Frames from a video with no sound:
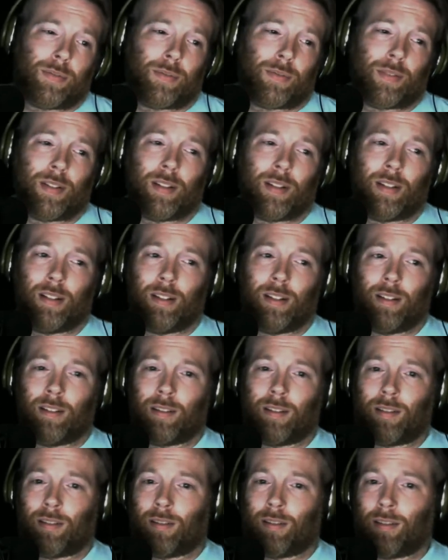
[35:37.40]

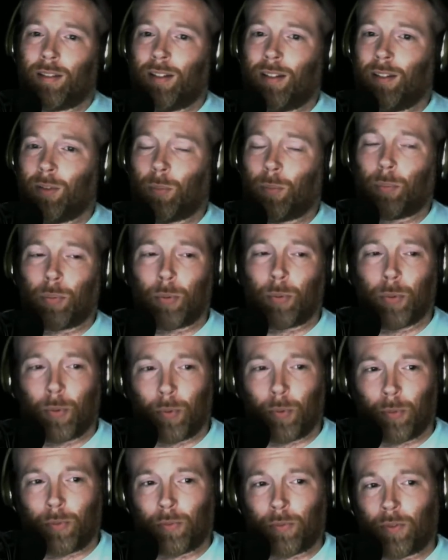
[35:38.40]
He's
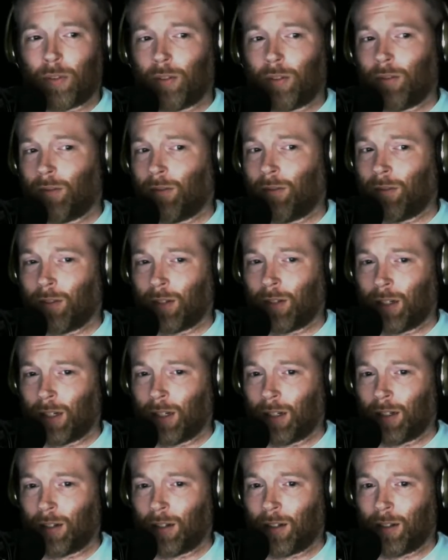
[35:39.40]
approved
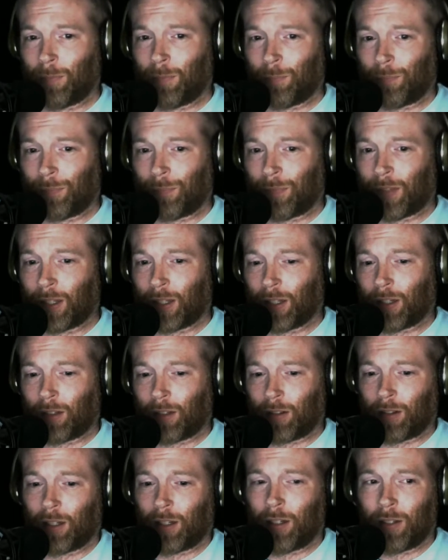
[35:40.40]
the
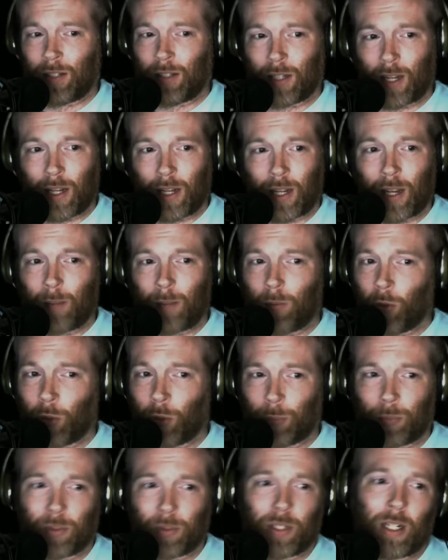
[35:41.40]
NDAA
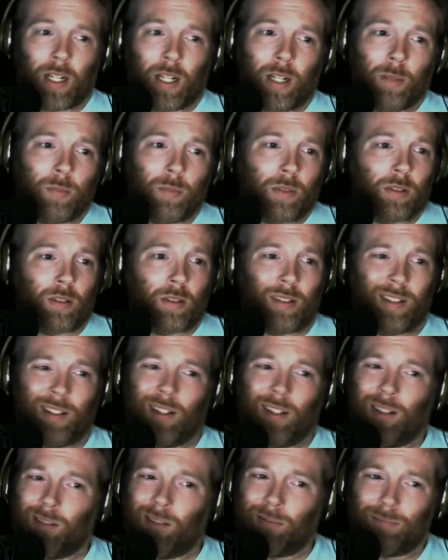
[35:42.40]
multiple times.
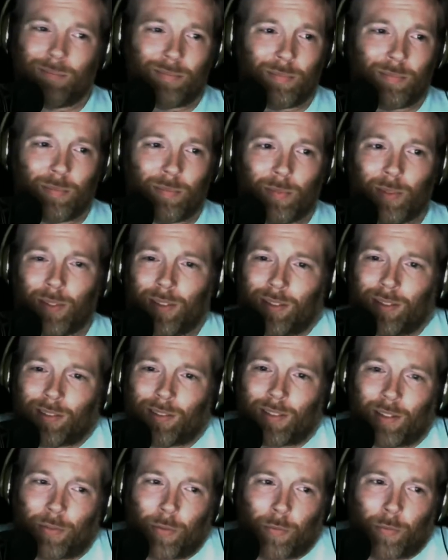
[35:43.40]

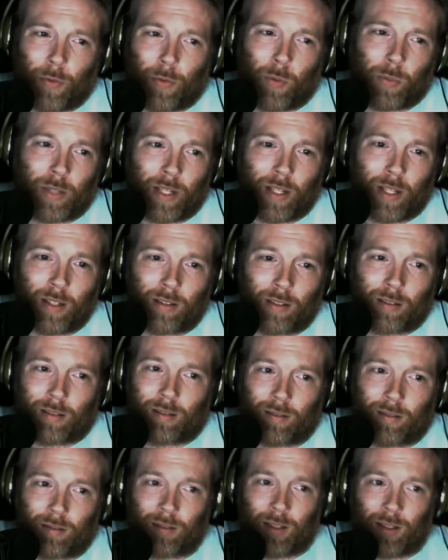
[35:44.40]
If you vote
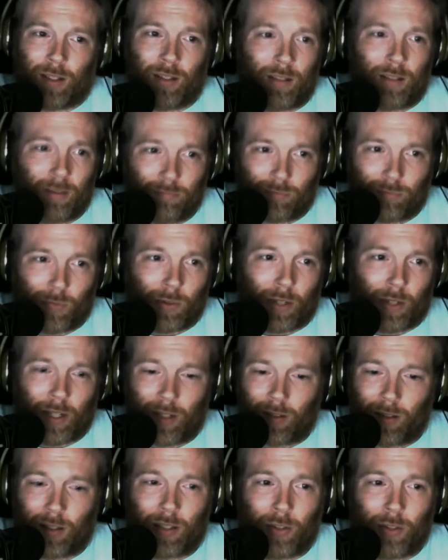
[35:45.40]
yes, then
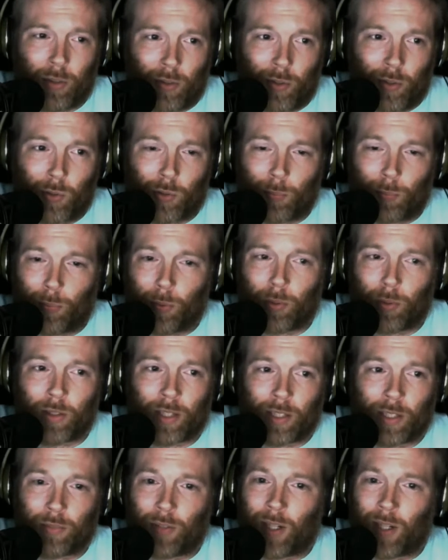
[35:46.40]
great. Then you support it.
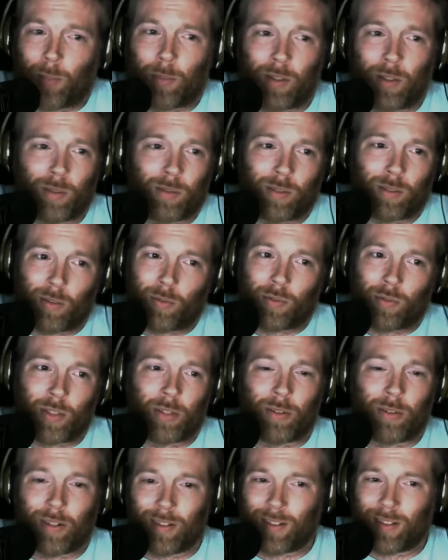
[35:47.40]
That's fine. But don't sit
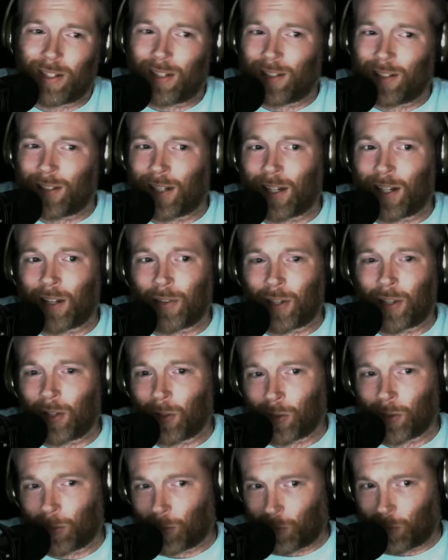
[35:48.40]
around and tout that
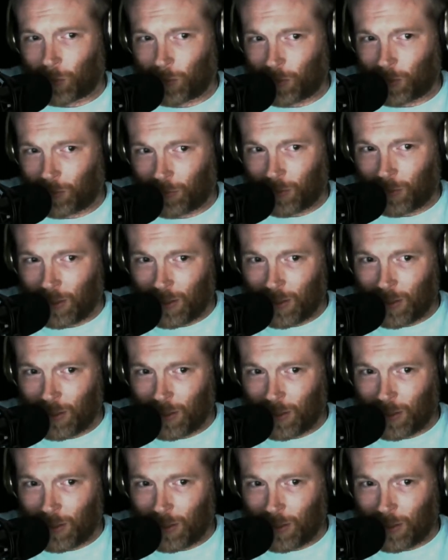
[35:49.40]
you're some sort of,